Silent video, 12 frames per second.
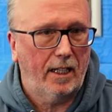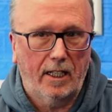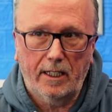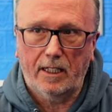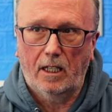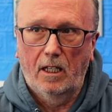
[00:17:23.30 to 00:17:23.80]

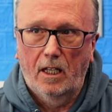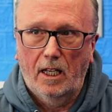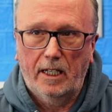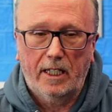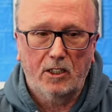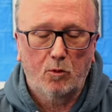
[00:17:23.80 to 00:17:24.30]

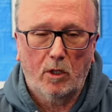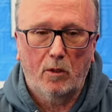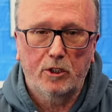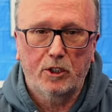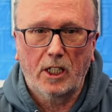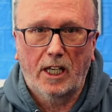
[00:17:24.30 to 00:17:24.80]
I guess what I
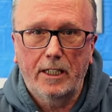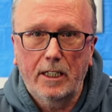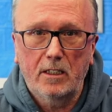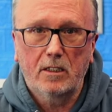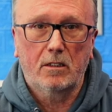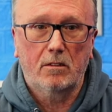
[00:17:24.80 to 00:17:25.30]
would say
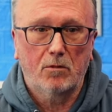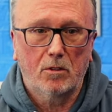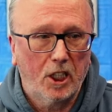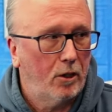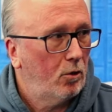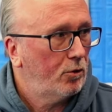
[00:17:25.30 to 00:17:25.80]
is
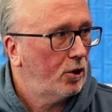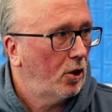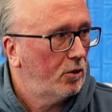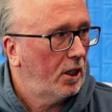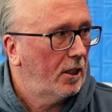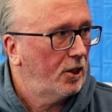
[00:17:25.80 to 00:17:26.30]
Shareholders
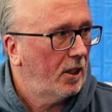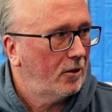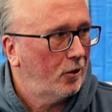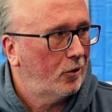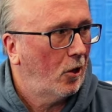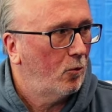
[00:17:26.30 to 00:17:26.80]
Association has
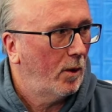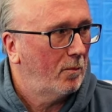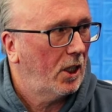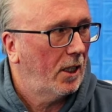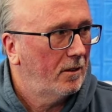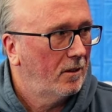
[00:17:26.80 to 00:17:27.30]
its own website.